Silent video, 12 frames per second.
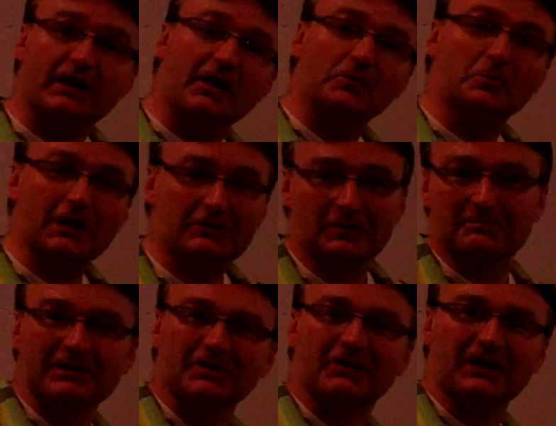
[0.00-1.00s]
then we would
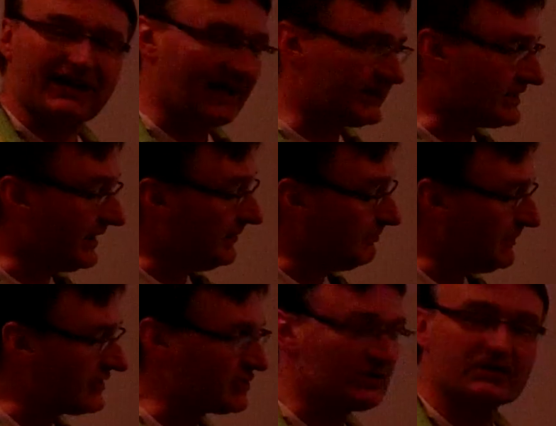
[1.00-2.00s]
be looking at
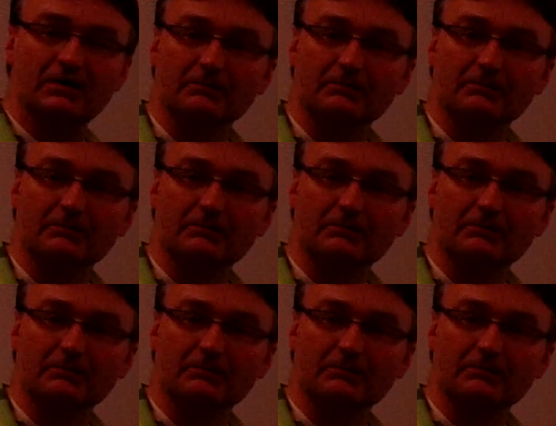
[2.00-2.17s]
much